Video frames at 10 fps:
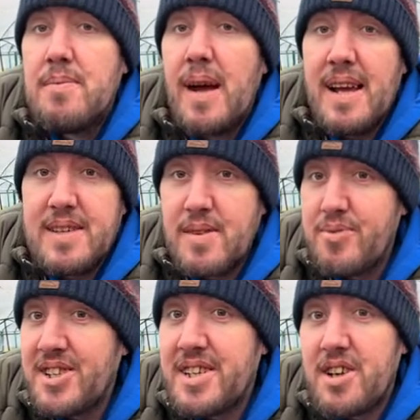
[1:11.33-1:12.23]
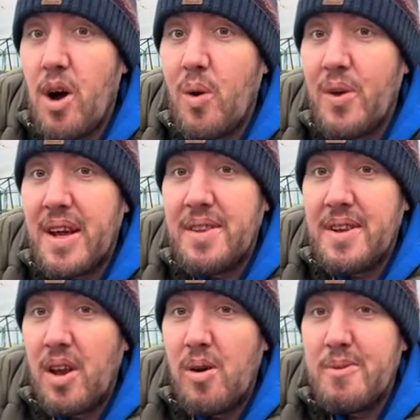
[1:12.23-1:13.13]
It's pretty cold in the
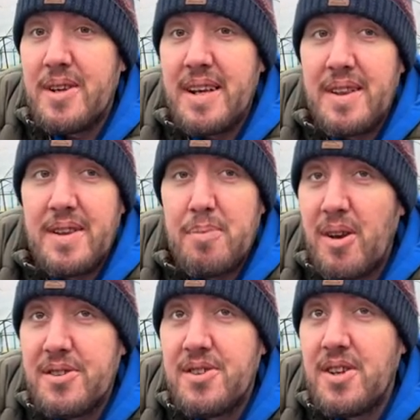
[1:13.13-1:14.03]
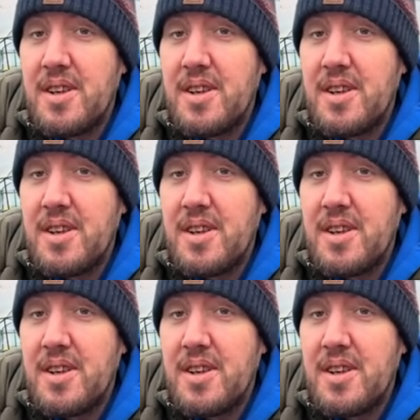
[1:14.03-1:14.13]
allotment, in the polytunnel,